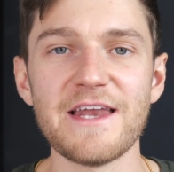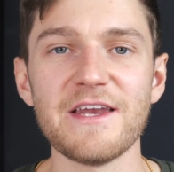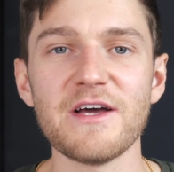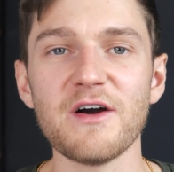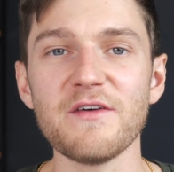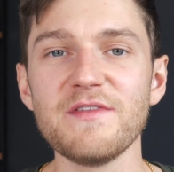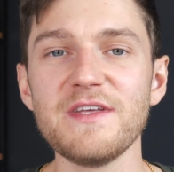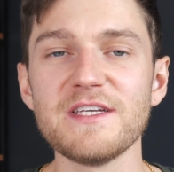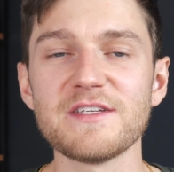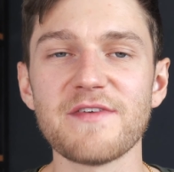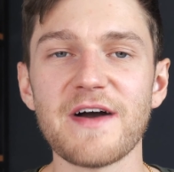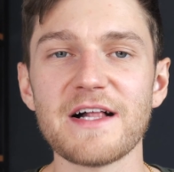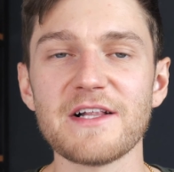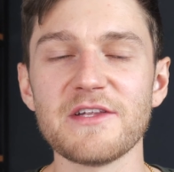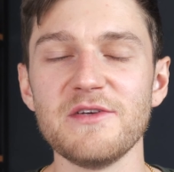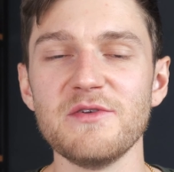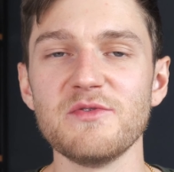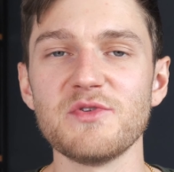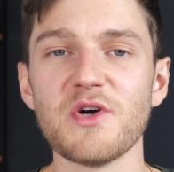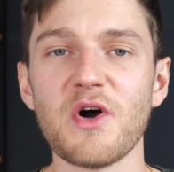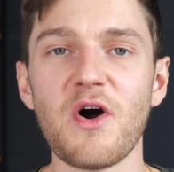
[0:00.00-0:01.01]
And of these
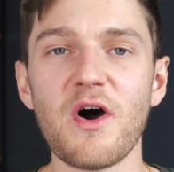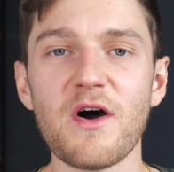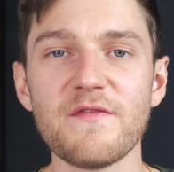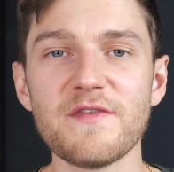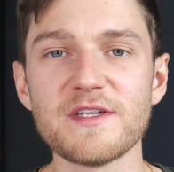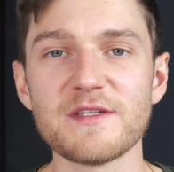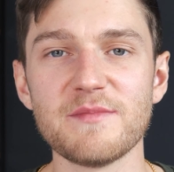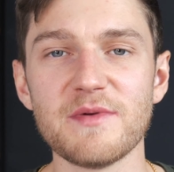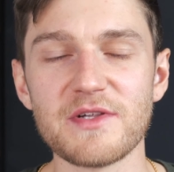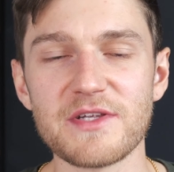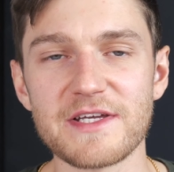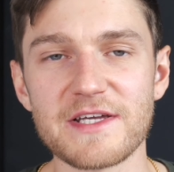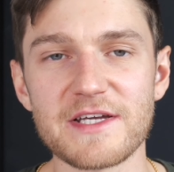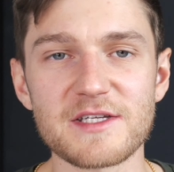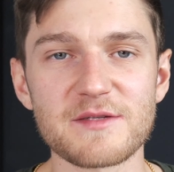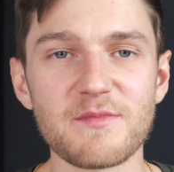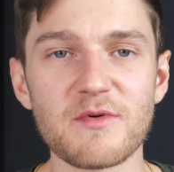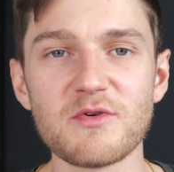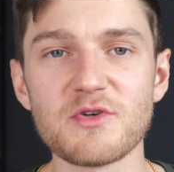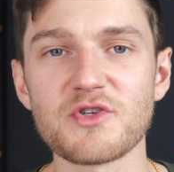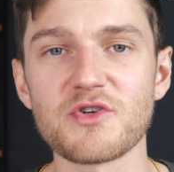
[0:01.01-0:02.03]
values, office building
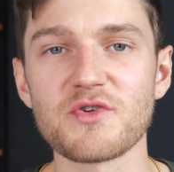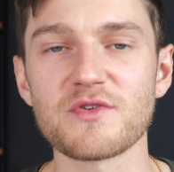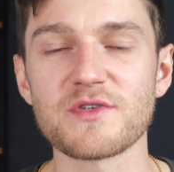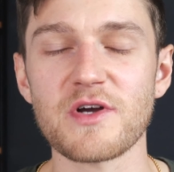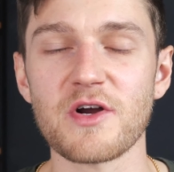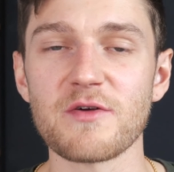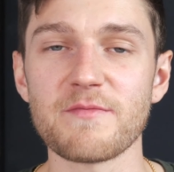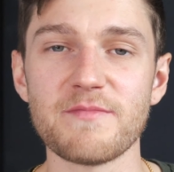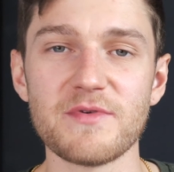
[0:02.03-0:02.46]
exposures are